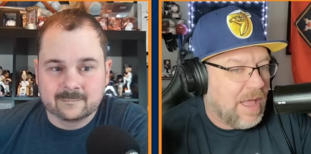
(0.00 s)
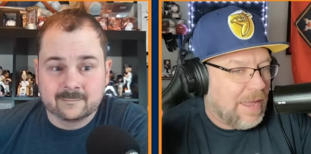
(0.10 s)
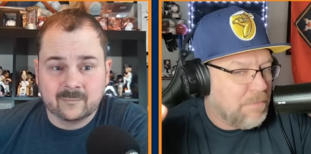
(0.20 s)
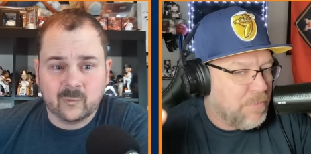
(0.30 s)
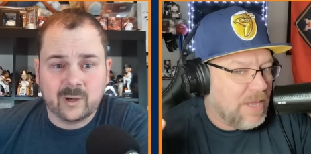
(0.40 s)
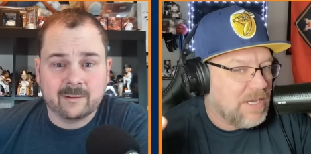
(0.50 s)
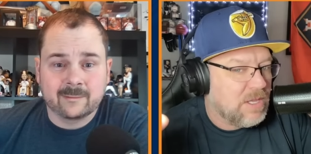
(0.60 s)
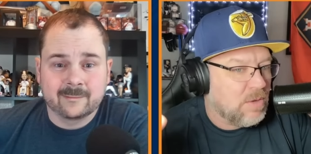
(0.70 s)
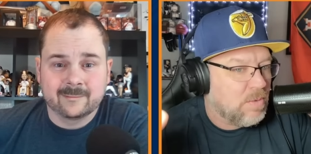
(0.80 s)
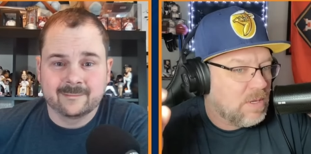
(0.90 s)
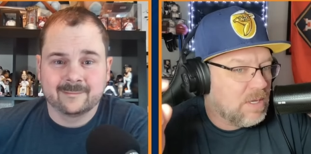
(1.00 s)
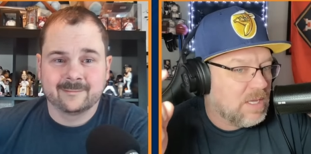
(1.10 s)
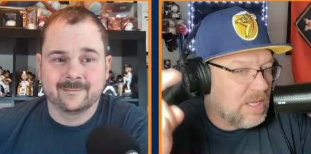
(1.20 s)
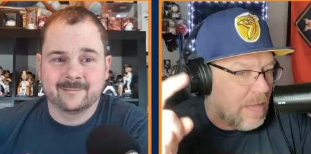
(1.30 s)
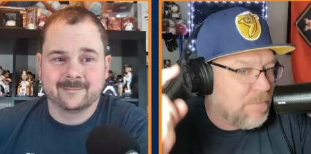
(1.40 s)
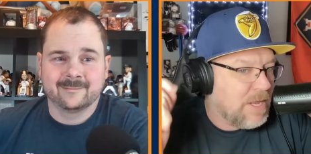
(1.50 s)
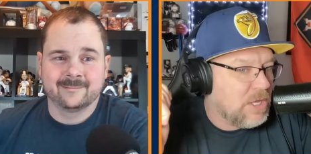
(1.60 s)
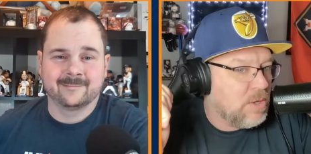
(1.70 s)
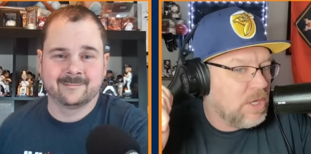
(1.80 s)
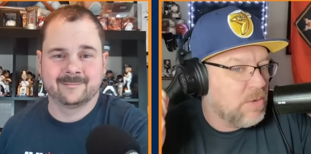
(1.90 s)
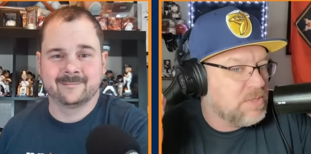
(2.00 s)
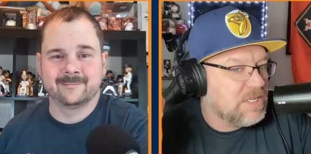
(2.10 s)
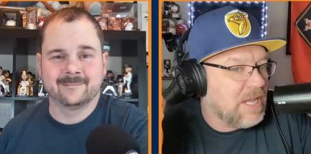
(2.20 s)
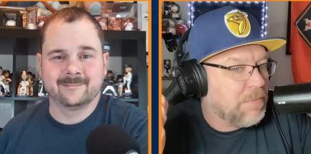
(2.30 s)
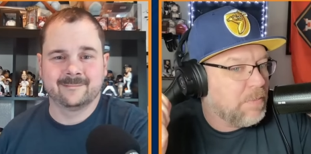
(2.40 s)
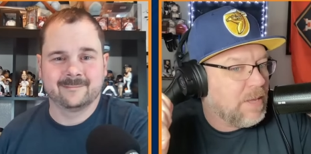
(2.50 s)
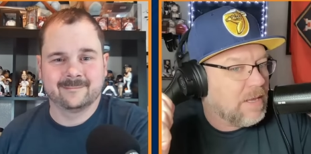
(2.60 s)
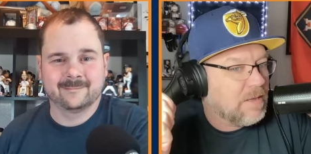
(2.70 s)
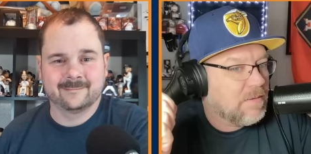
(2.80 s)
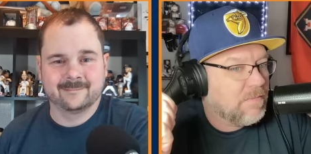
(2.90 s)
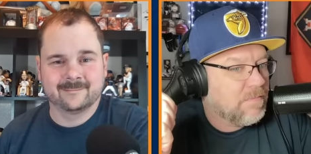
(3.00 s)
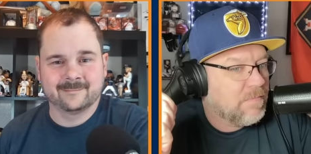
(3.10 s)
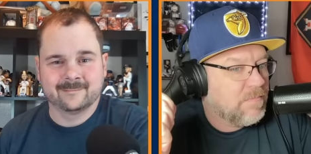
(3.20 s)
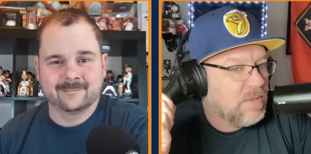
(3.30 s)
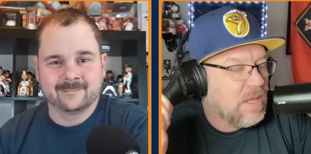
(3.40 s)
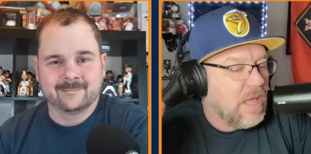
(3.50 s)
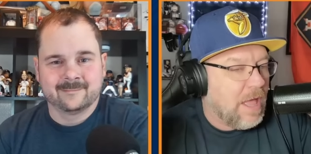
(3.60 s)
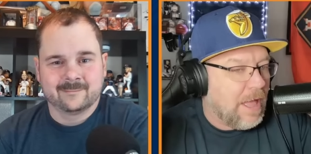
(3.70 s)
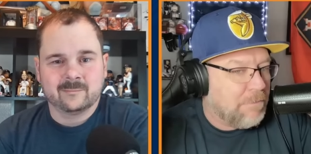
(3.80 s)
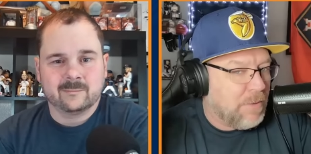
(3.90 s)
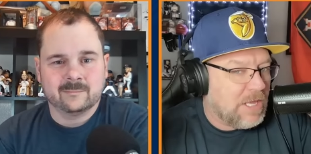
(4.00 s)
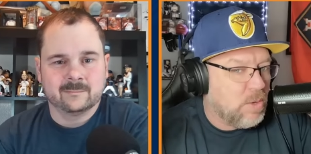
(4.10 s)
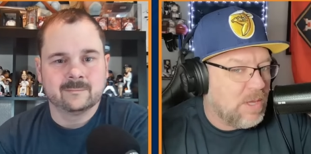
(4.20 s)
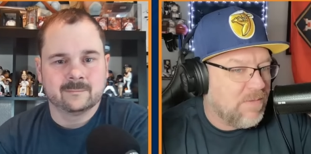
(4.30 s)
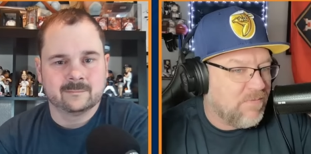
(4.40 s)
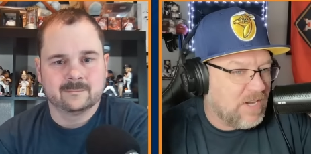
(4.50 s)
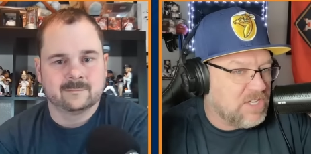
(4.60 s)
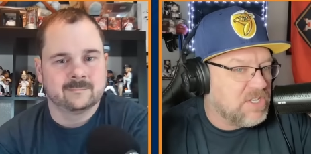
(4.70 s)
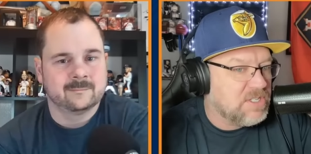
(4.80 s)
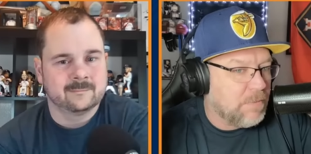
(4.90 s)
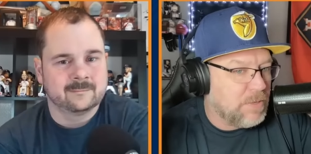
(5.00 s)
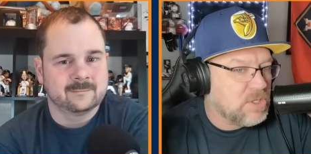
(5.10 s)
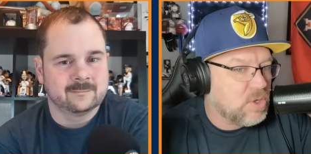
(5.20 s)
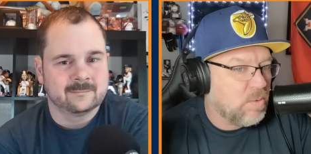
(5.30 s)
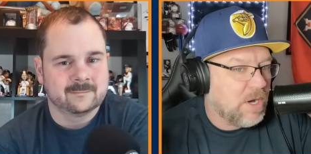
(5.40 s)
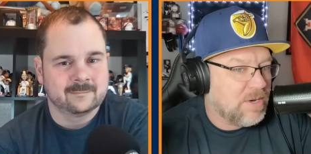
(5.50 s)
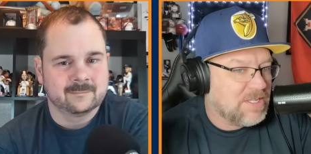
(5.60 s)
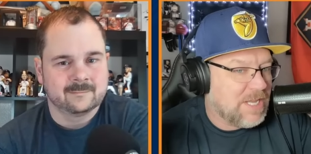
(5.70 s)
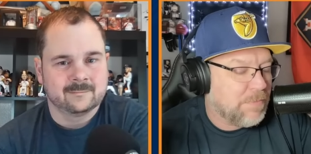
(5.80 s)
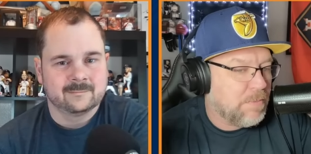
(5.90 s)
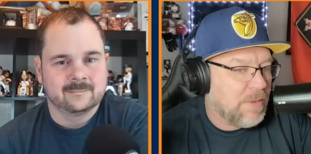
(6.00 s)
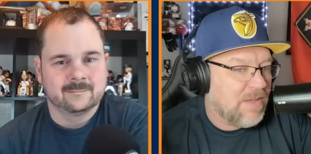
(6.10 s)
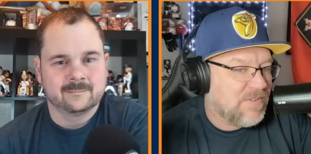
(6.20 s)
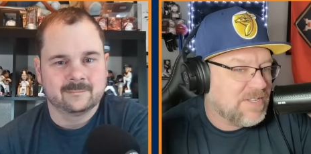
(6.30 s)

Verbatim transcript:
Speaker 1: I bet where? you, I bet you he goes to Tampa Bay. I bet you he finishes up his career in Tampa Bay if